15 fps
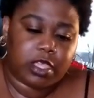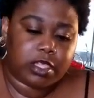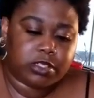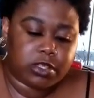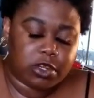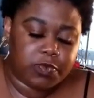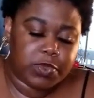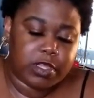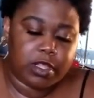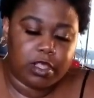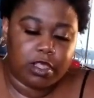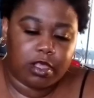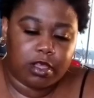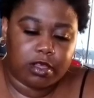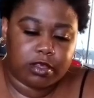That's gonna be a
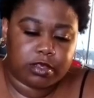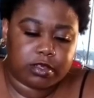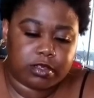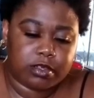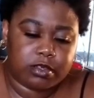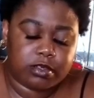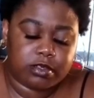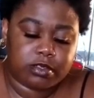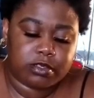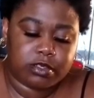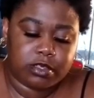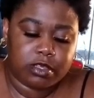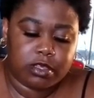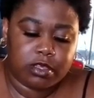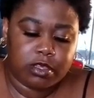long
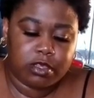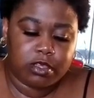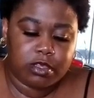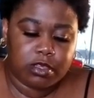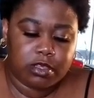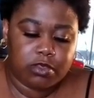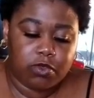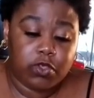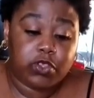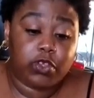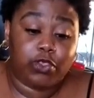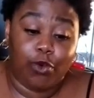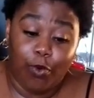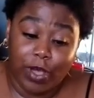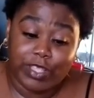those are
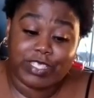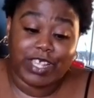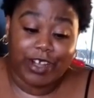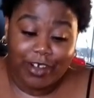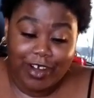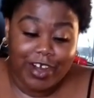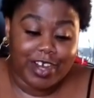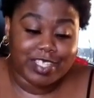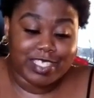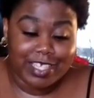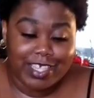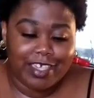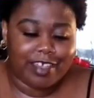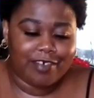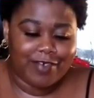the ones that are hard to
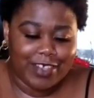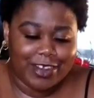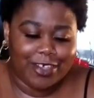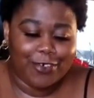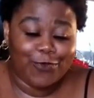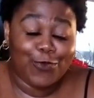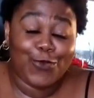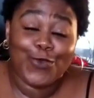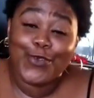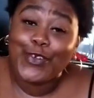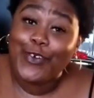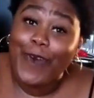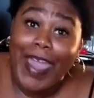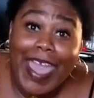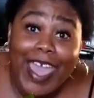get rid of.
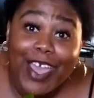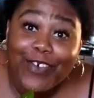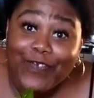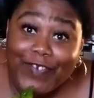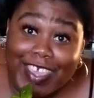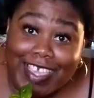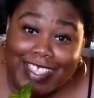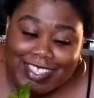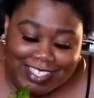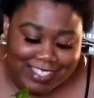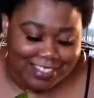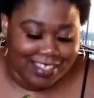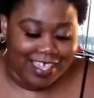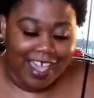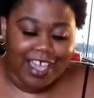Root aphids,
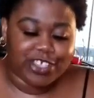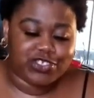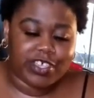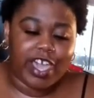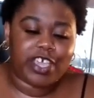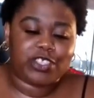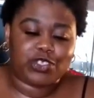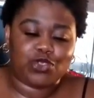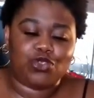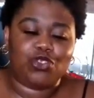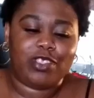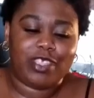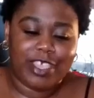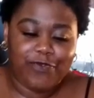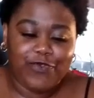guys, you guys,
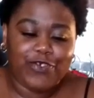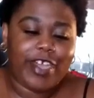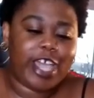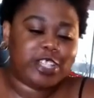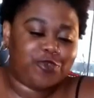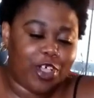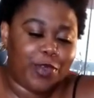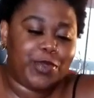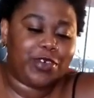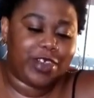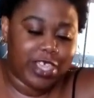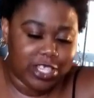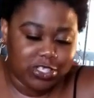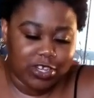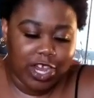if you guys follow me on
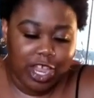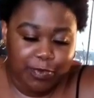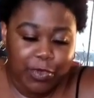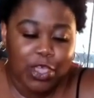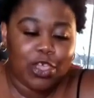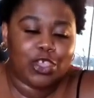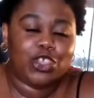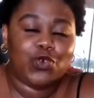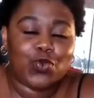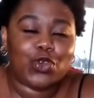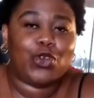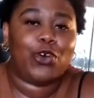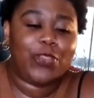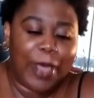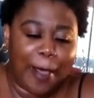Instagram, you would
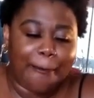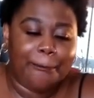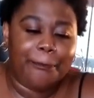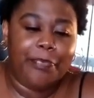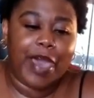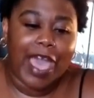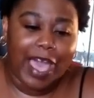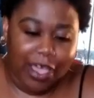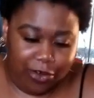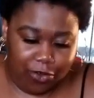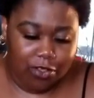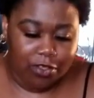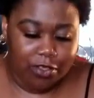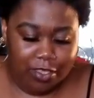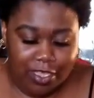know the
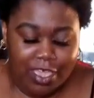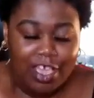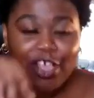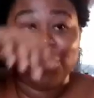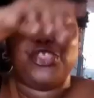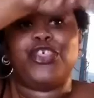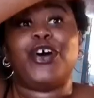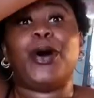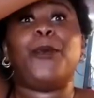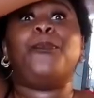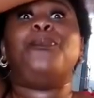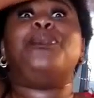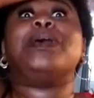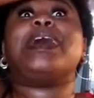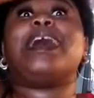battle, the
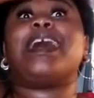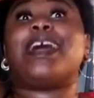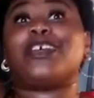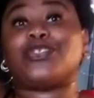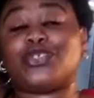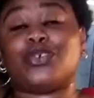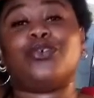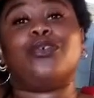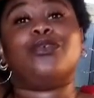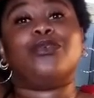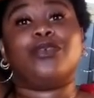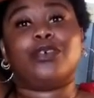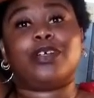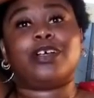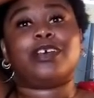
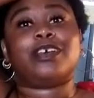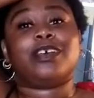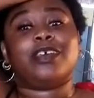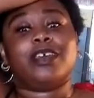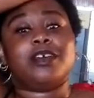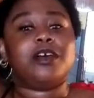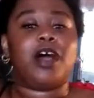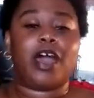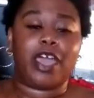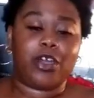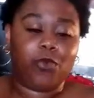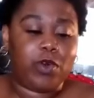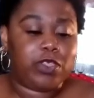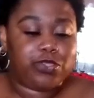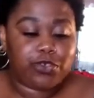battle I
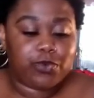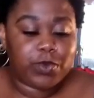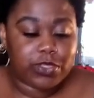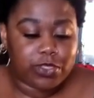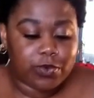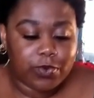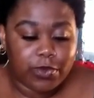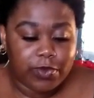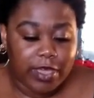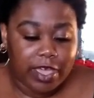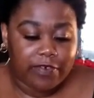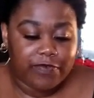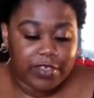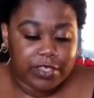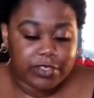went through with the root
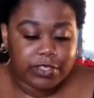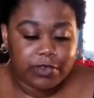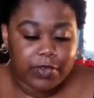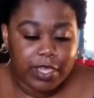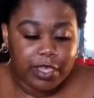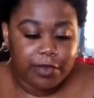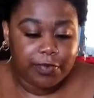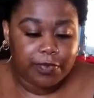aphids, okay?